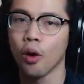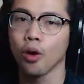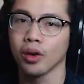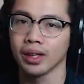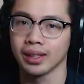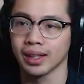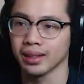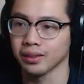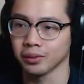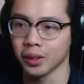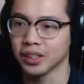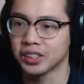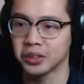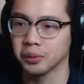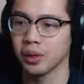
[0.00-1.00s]
for it at the
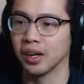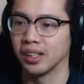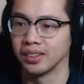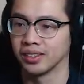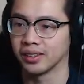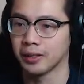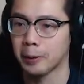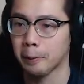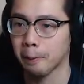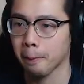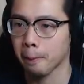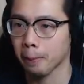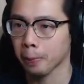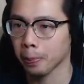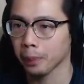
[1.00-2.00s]
restaurants.
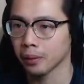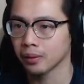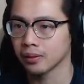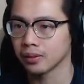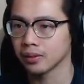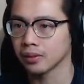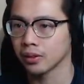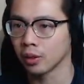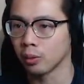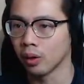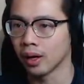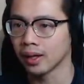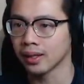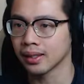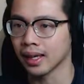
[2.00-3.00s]
Do the
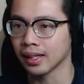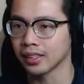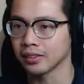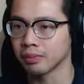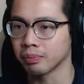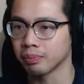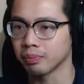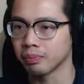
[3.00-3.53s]
one that is...